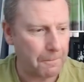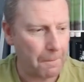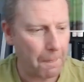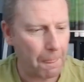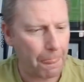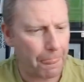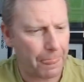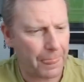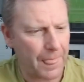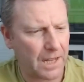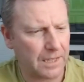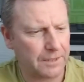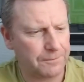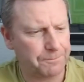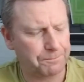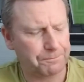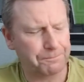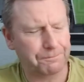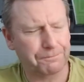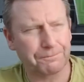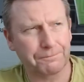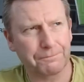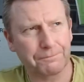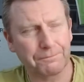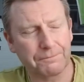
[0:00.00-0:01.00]

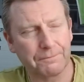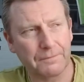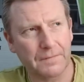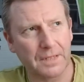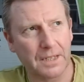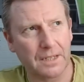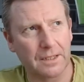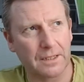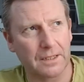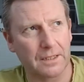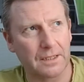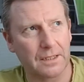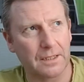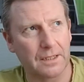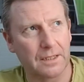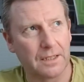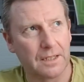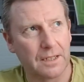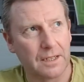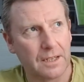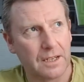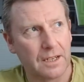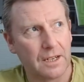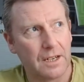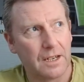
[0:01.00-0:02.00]

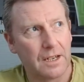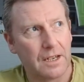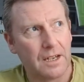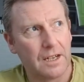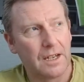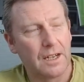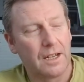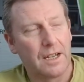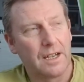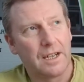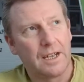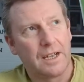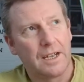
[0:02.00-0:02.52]
No one is speaking in this clip.